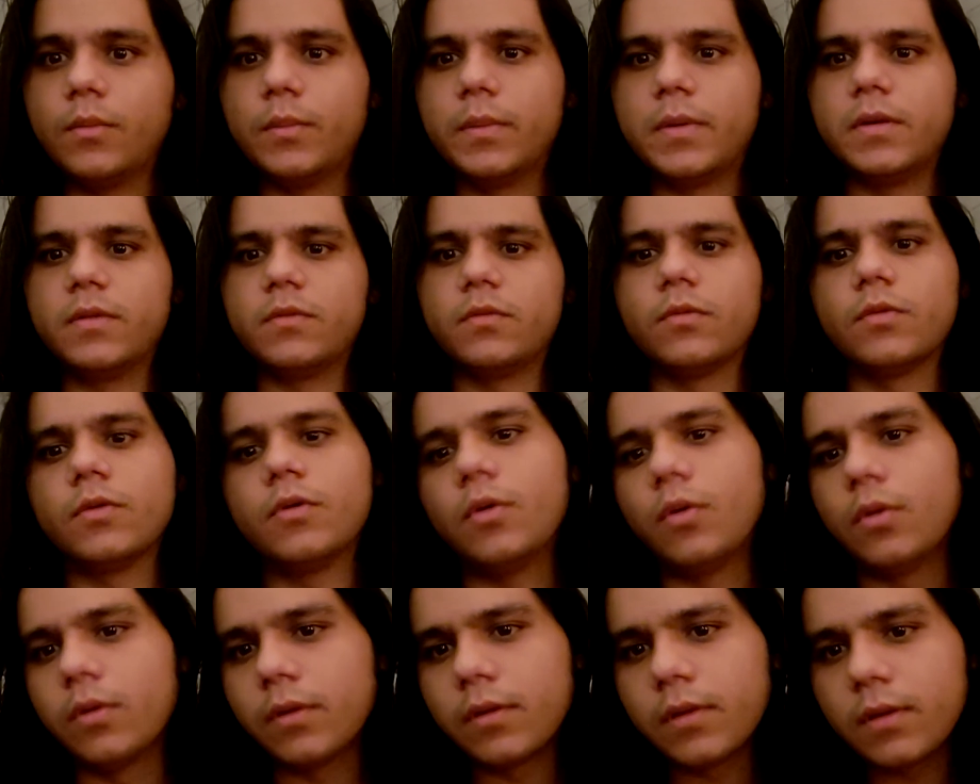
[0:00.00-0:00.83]
when it's
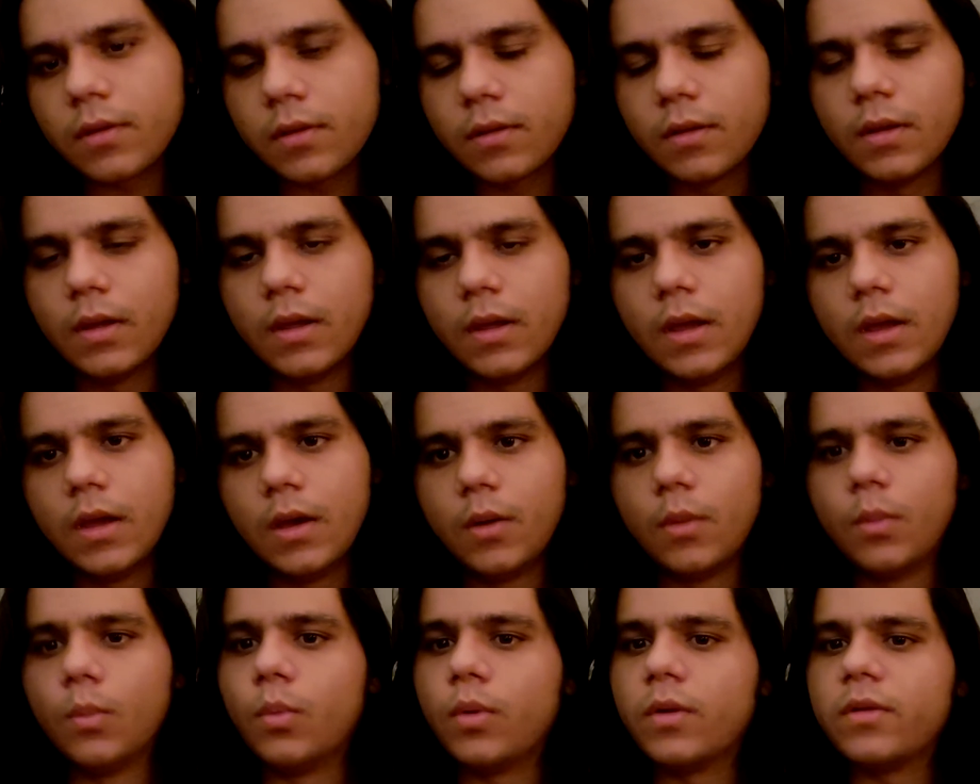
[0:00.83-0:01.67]
recording,
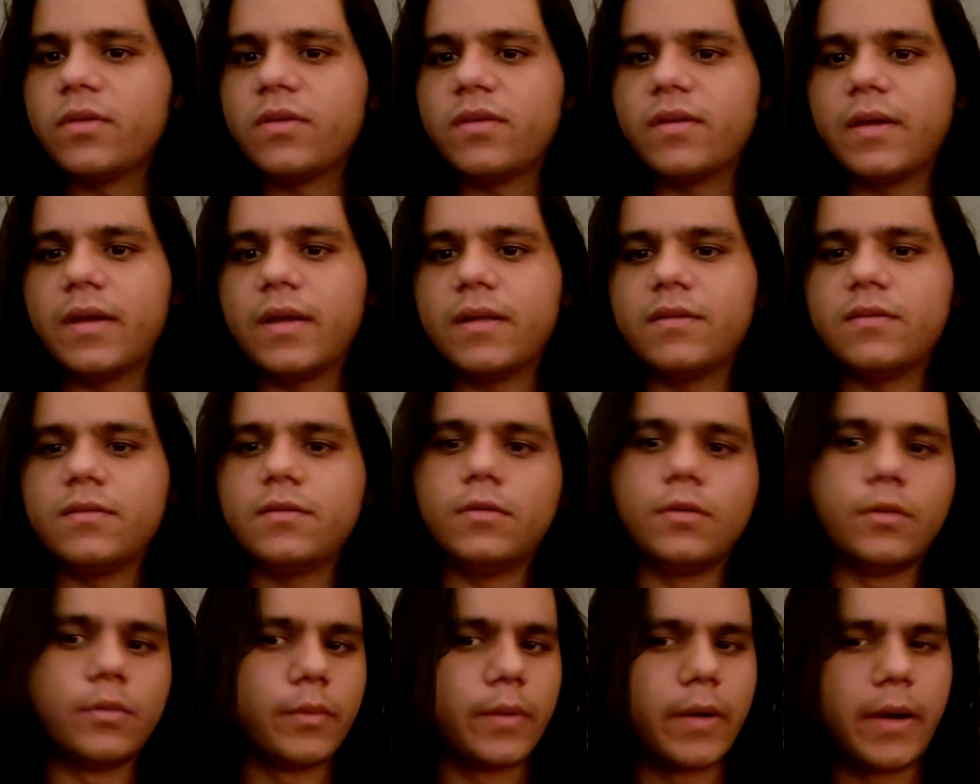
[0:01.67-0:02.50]
once it gets to
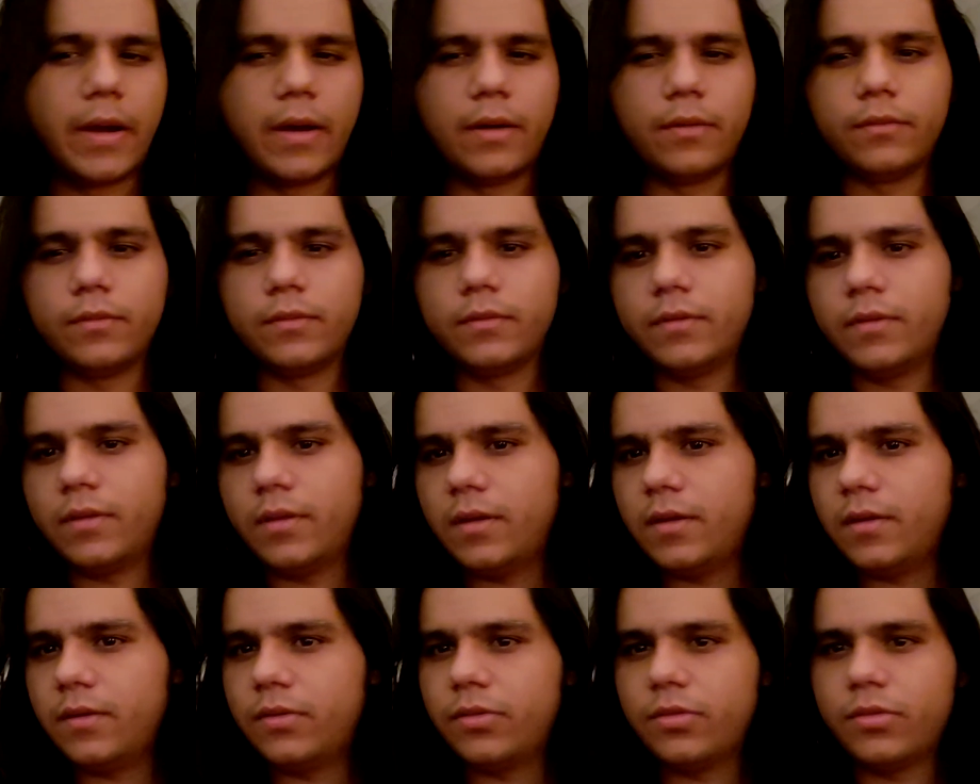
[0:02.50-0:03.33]
around
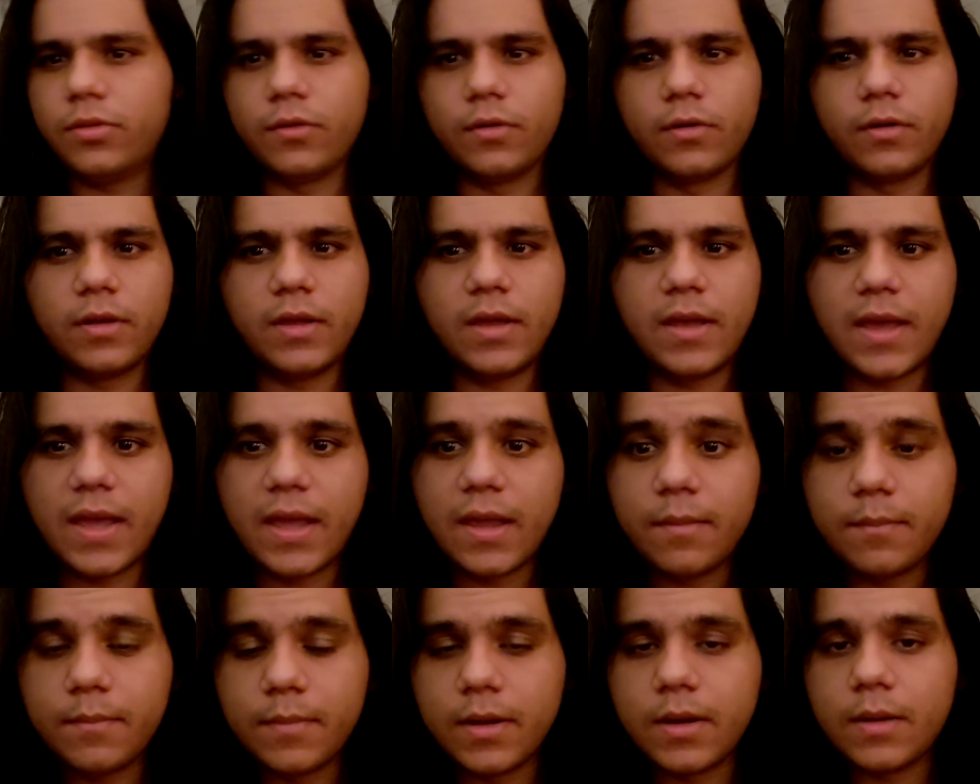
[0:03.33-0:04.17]
the
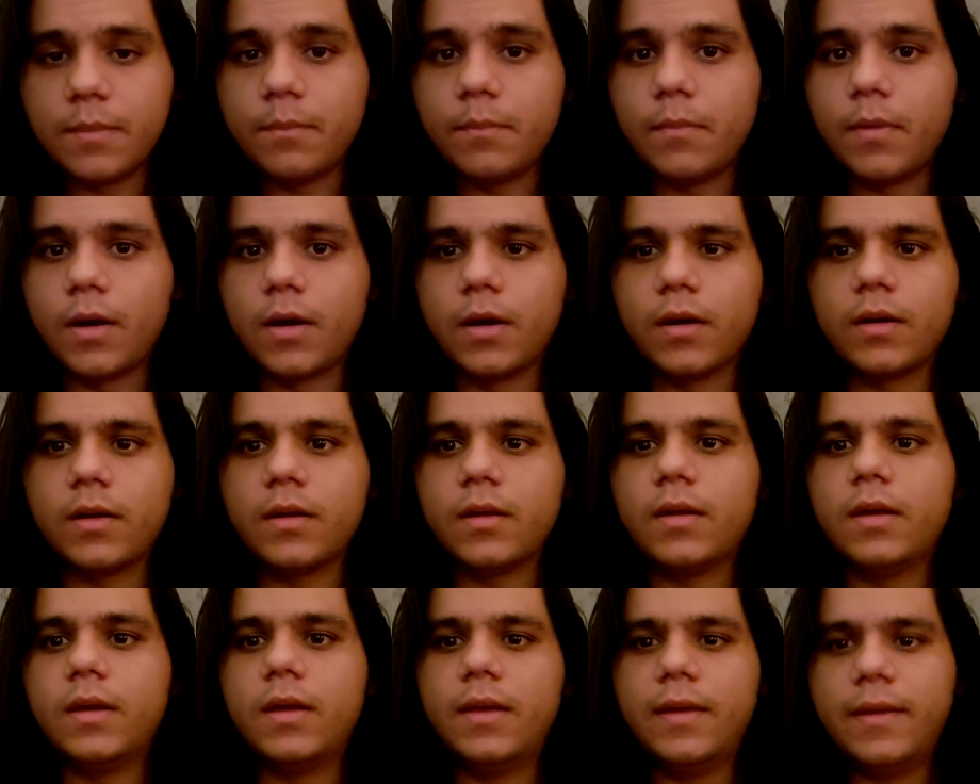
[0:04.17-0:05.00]
38 minute mark,
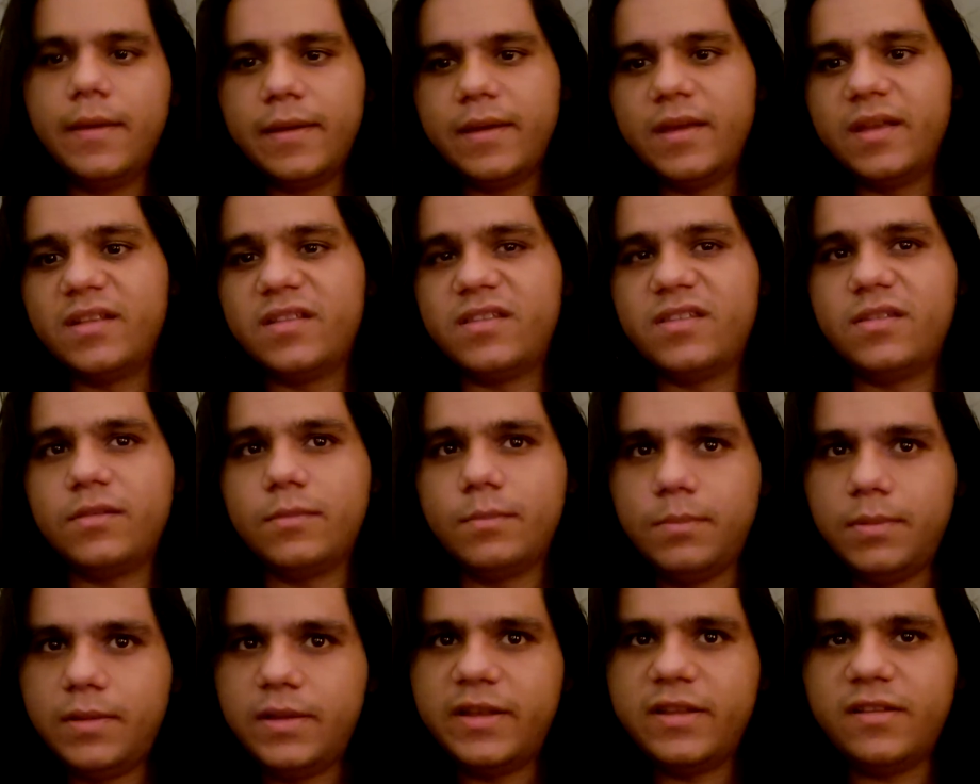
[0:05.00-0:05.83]
it
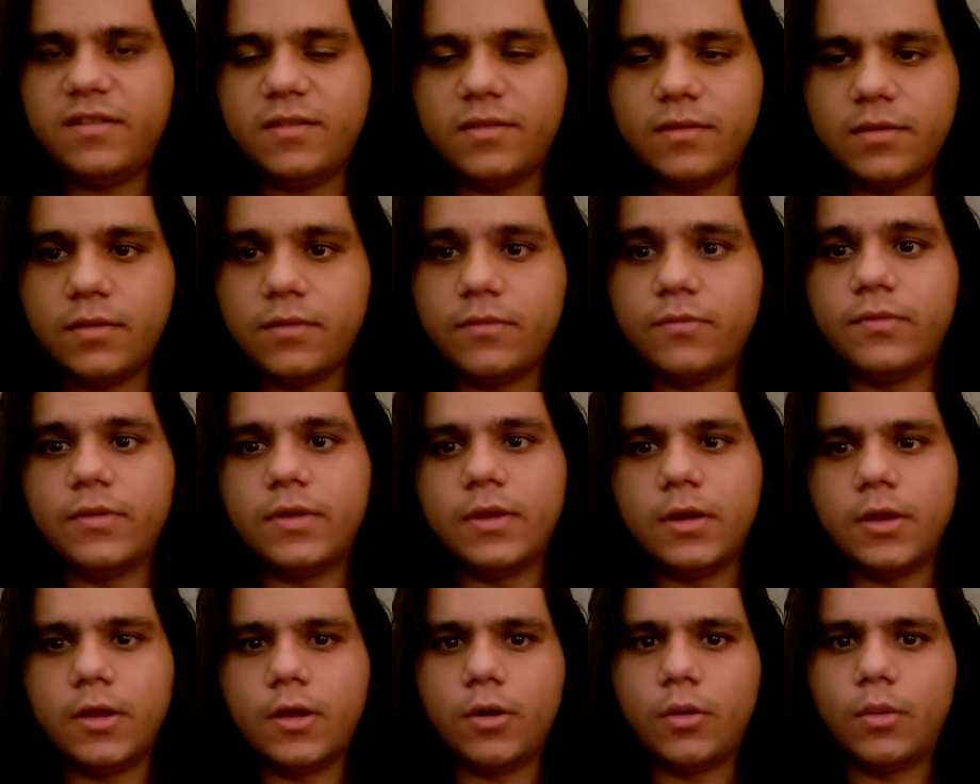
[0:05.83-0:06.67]
splits the
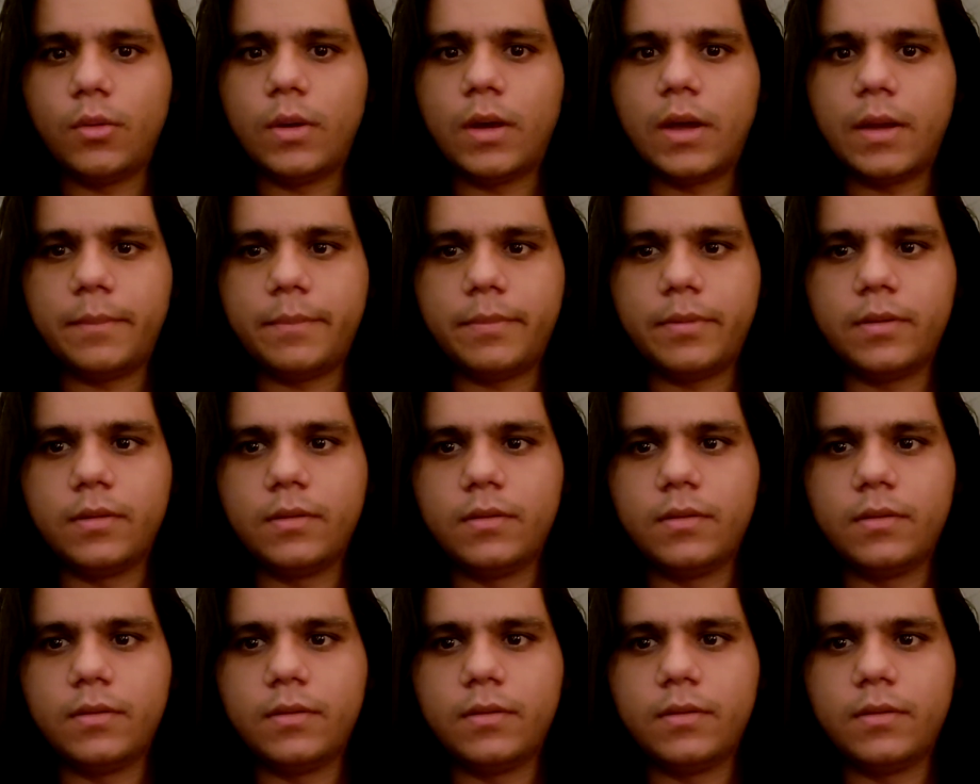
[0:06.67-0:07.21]
video up.